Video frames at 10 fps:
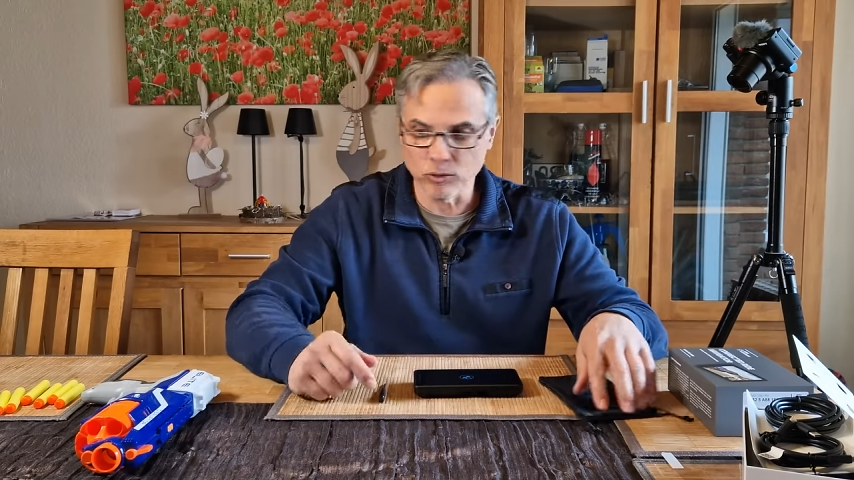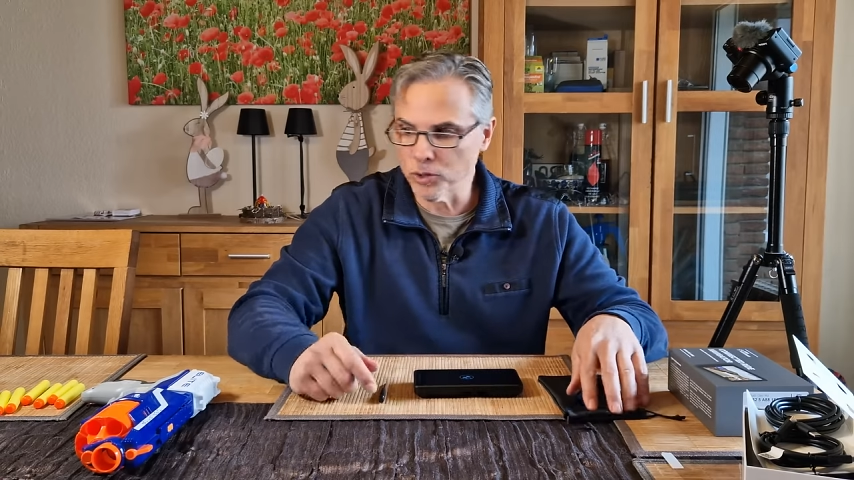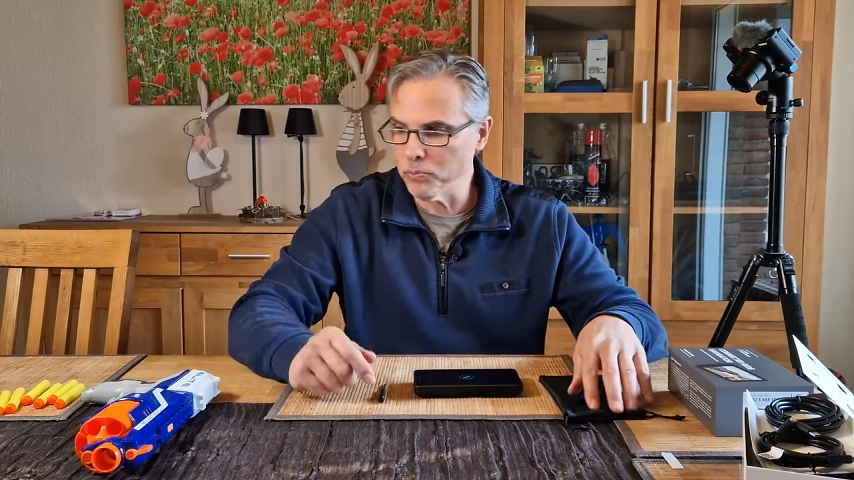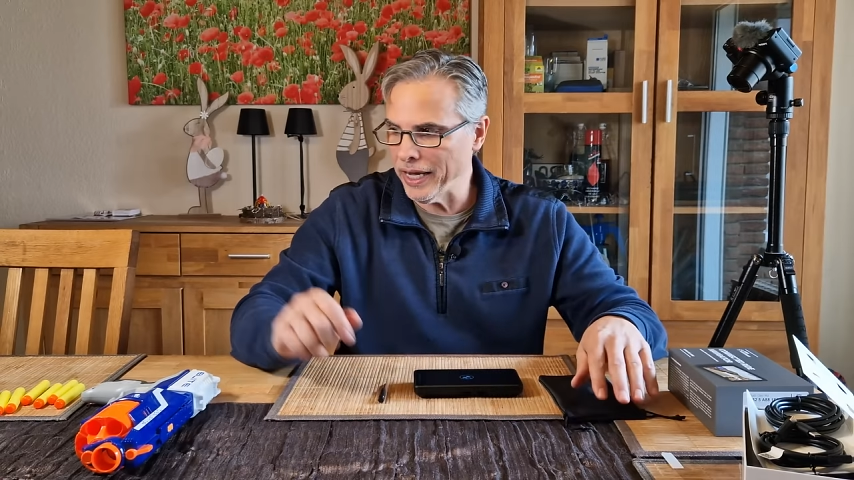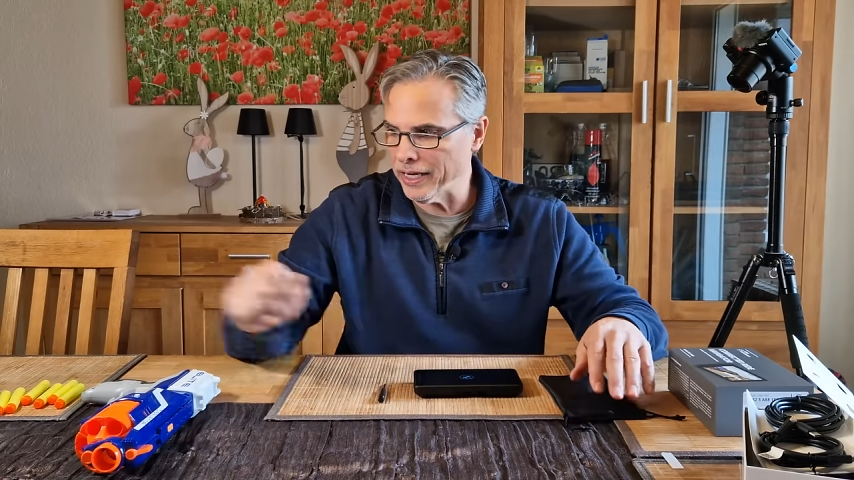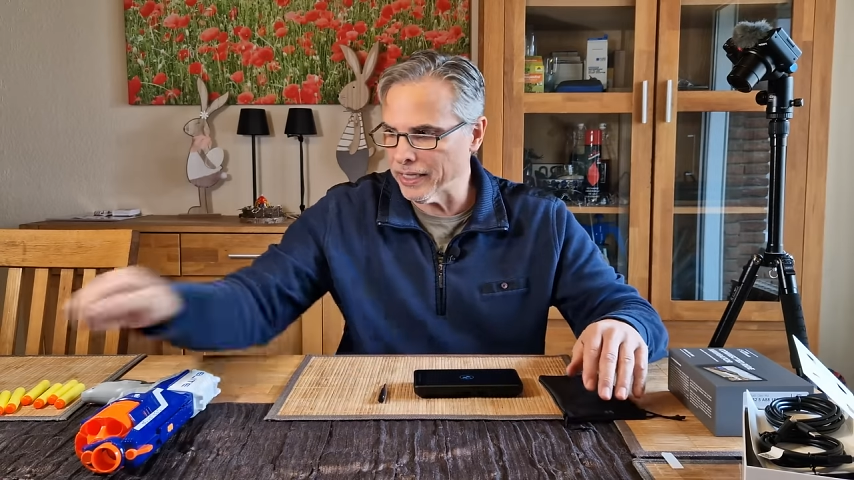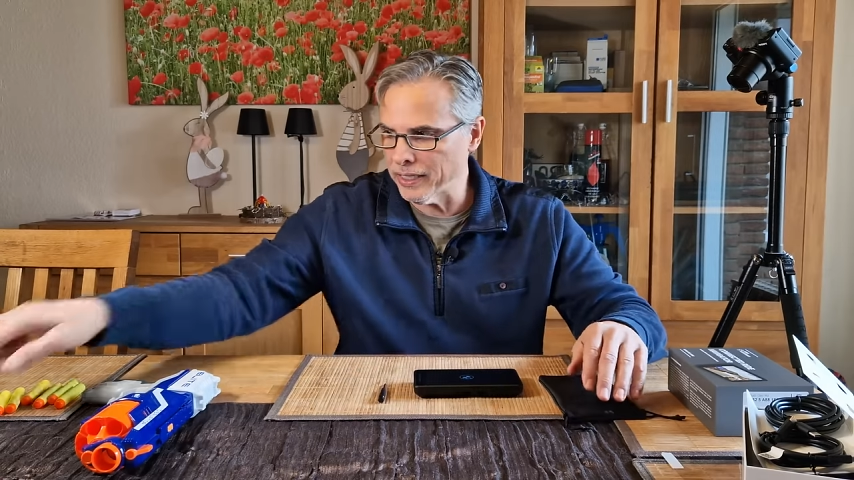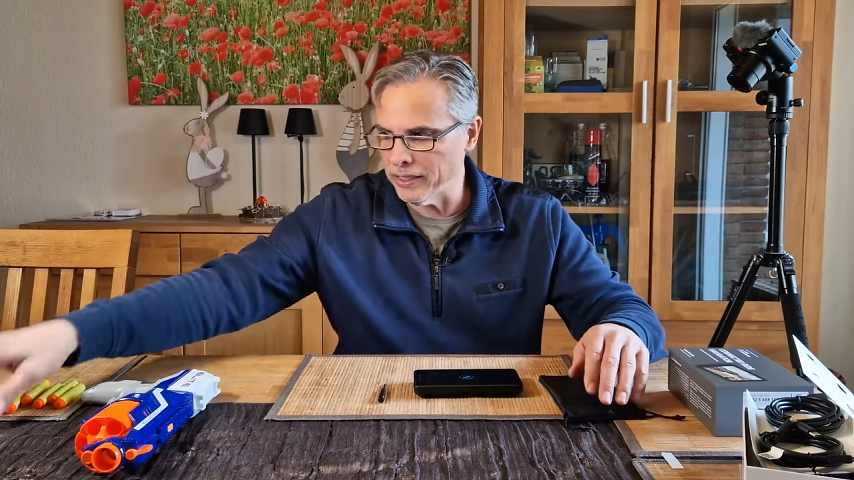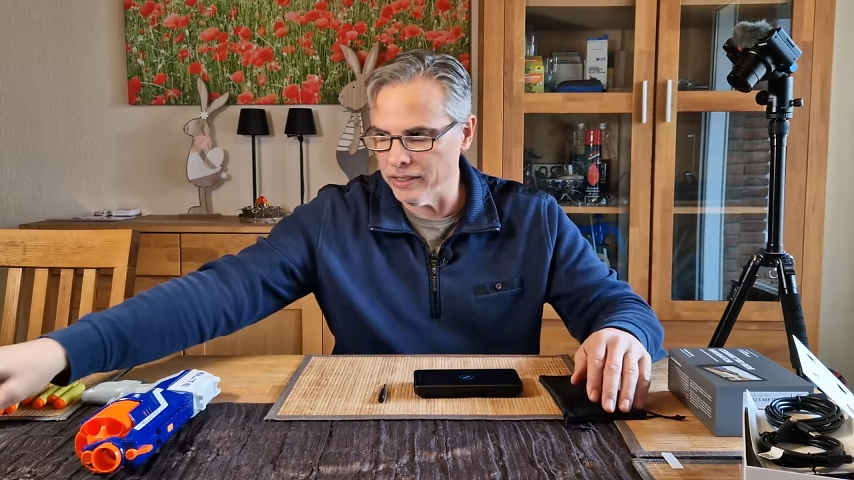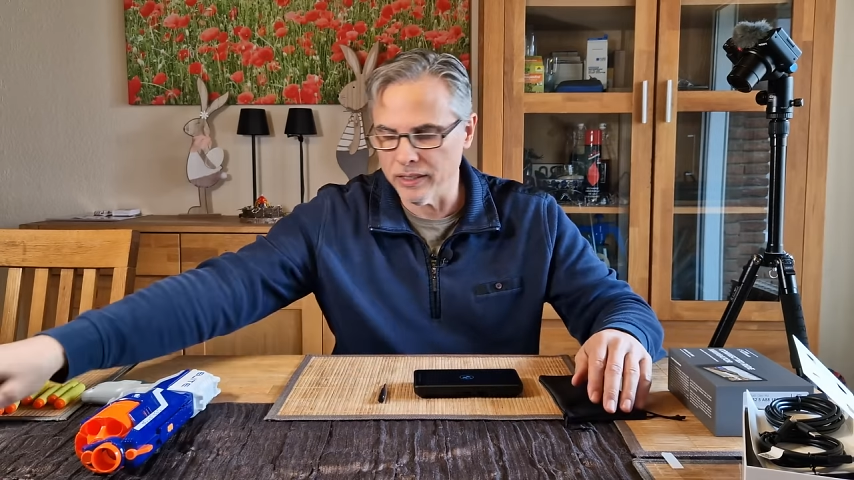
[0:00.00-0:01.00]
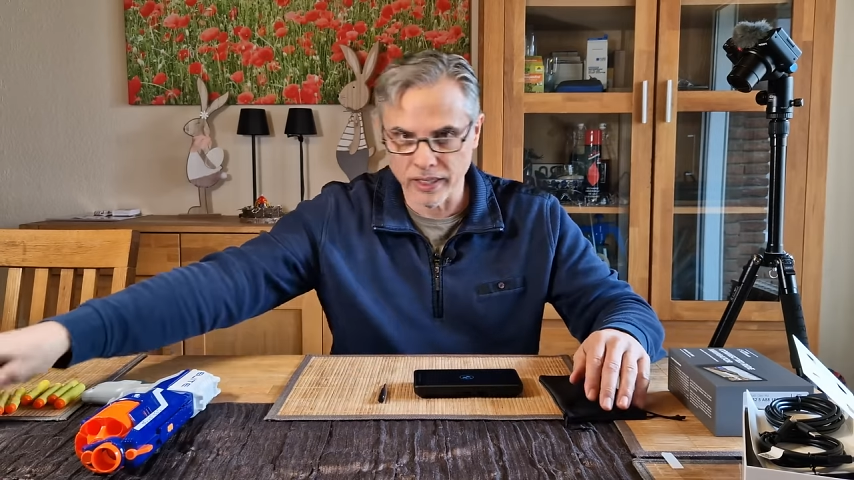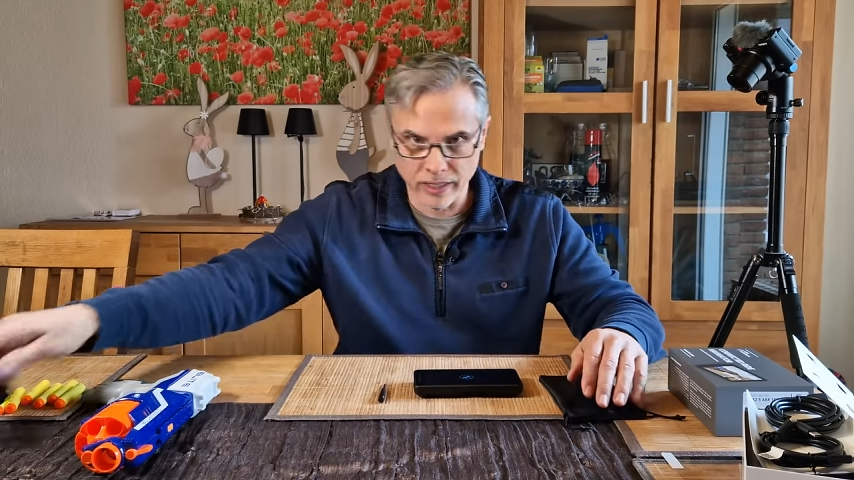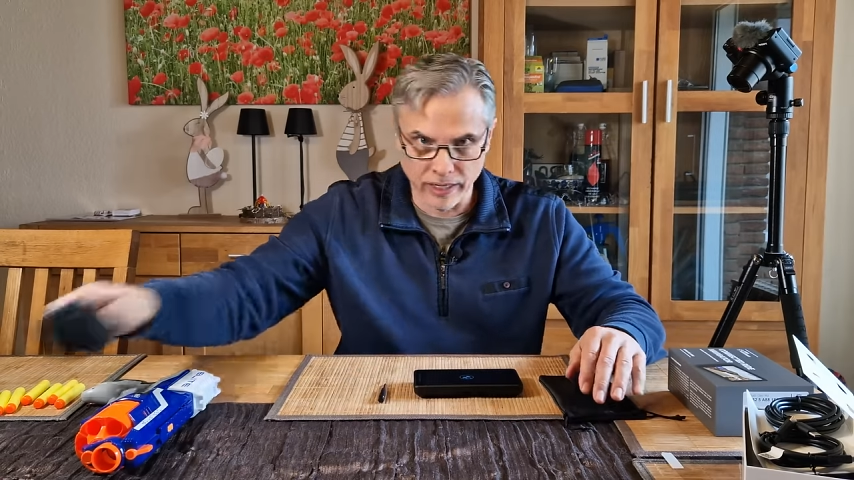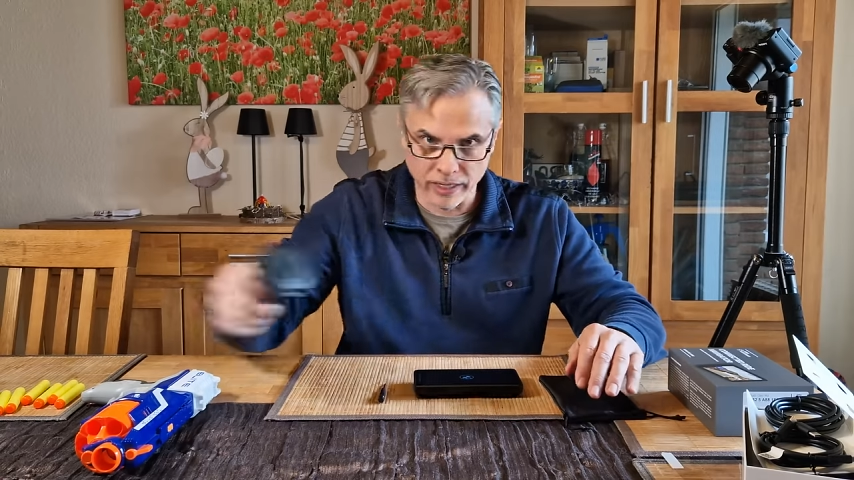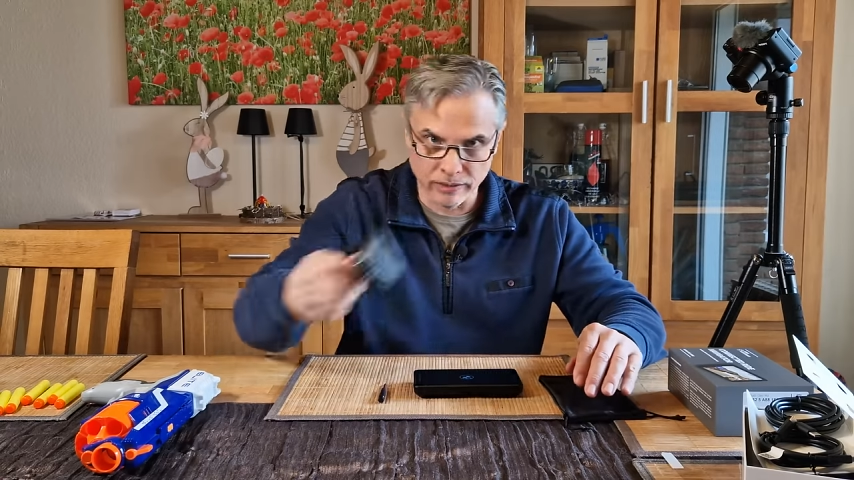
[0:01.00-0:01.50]
I was panicking, and
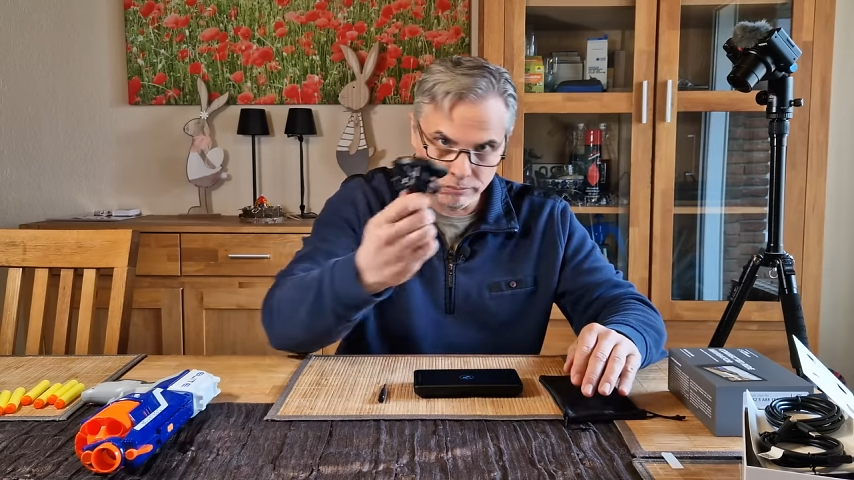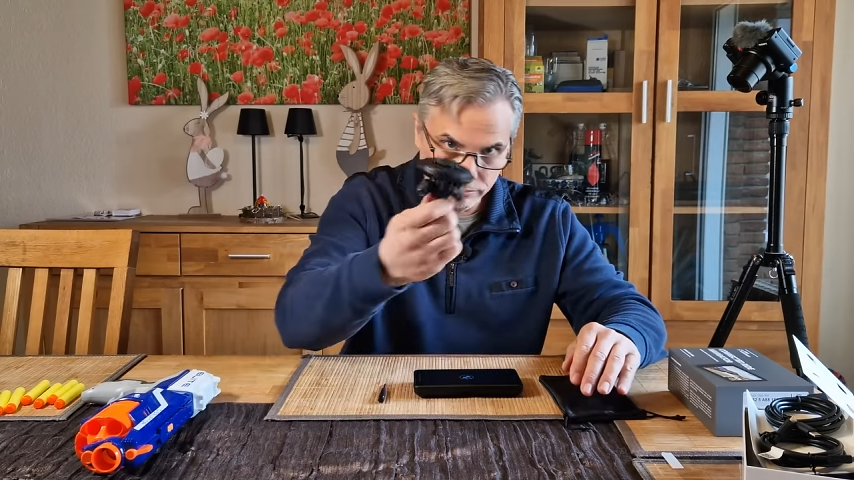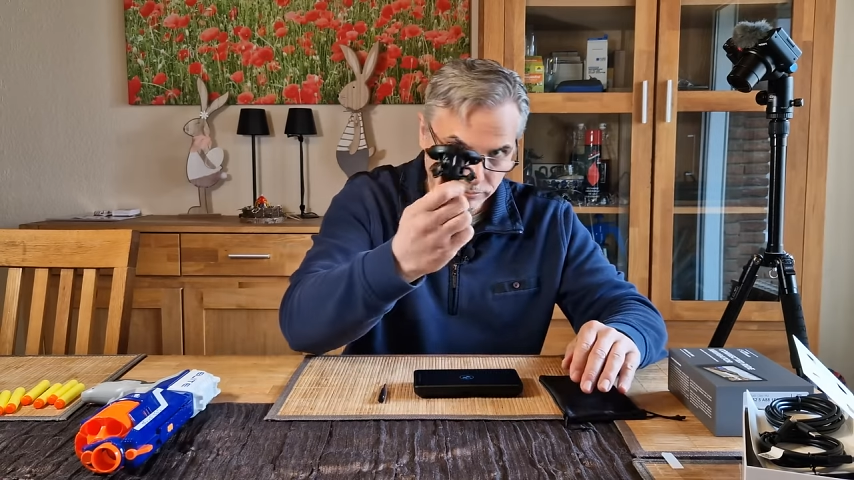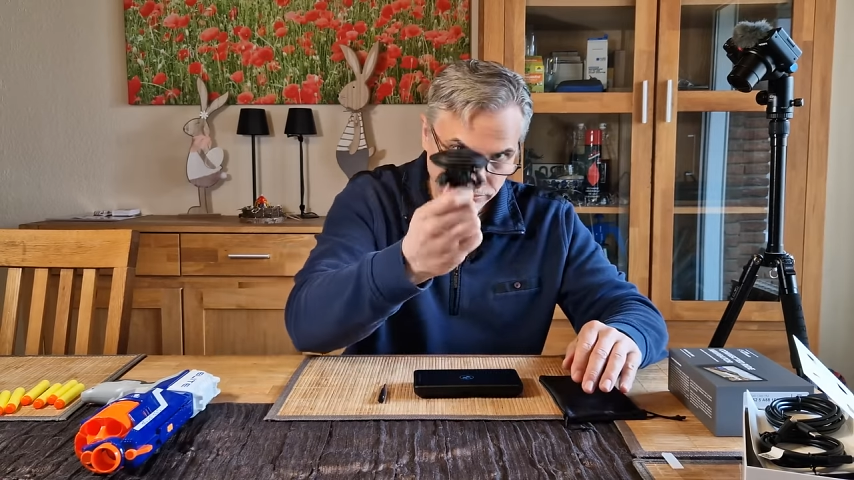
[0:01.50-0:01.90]
thank God